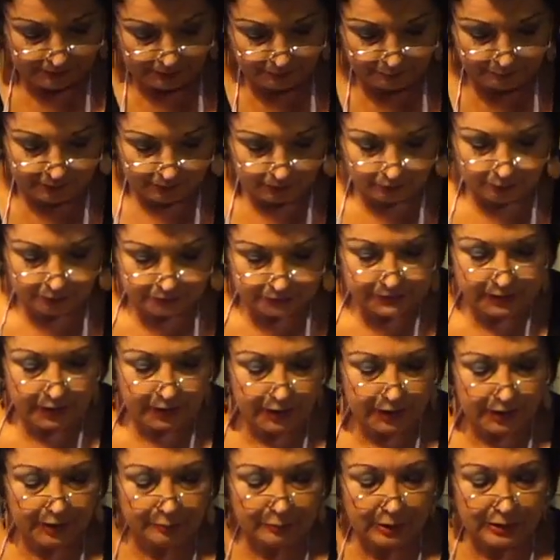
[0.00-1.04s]
give me a little
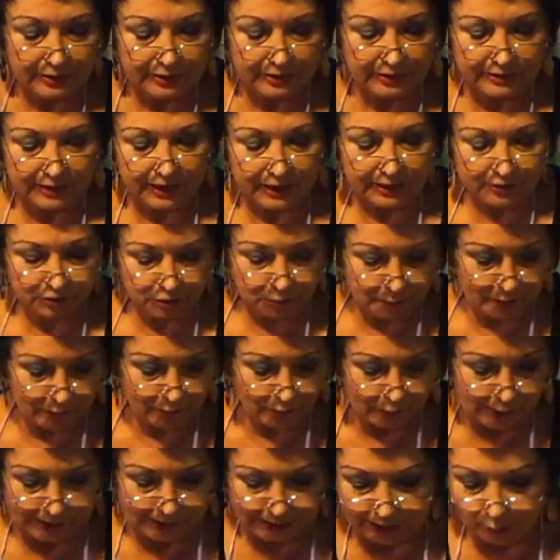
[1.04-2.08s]
time, and this has to be
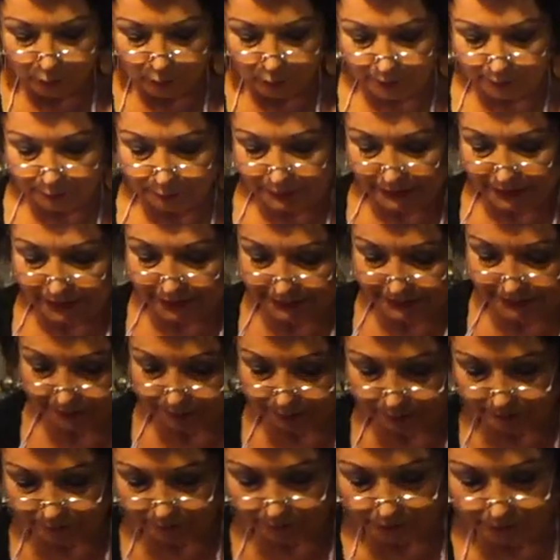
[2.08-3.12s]
very well
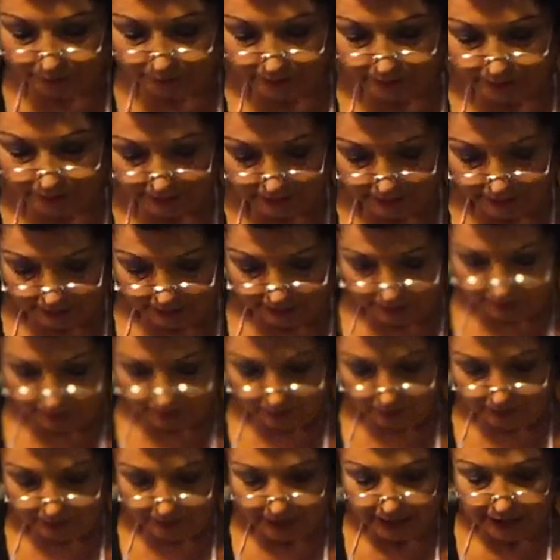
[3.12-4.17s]
blended before this.
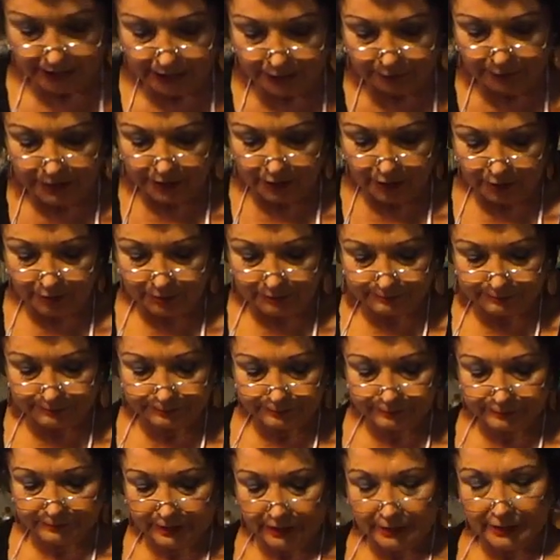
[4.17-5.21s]
Okay, here we go.
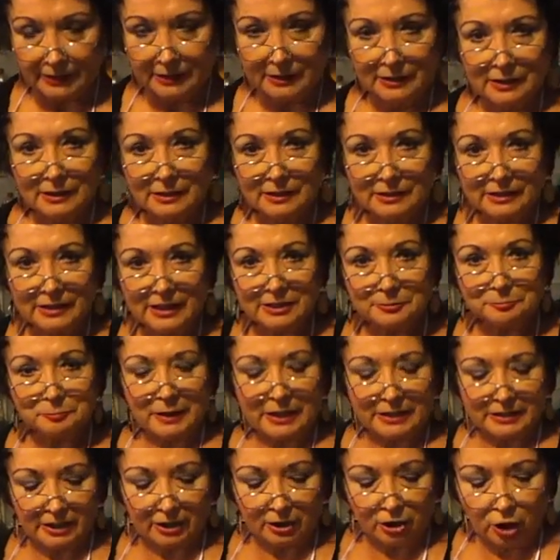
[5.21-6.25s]
Let's
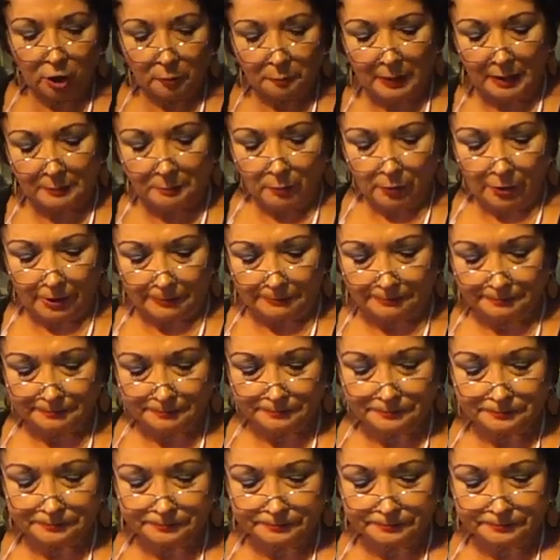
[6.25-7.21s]
blend it a little bit more.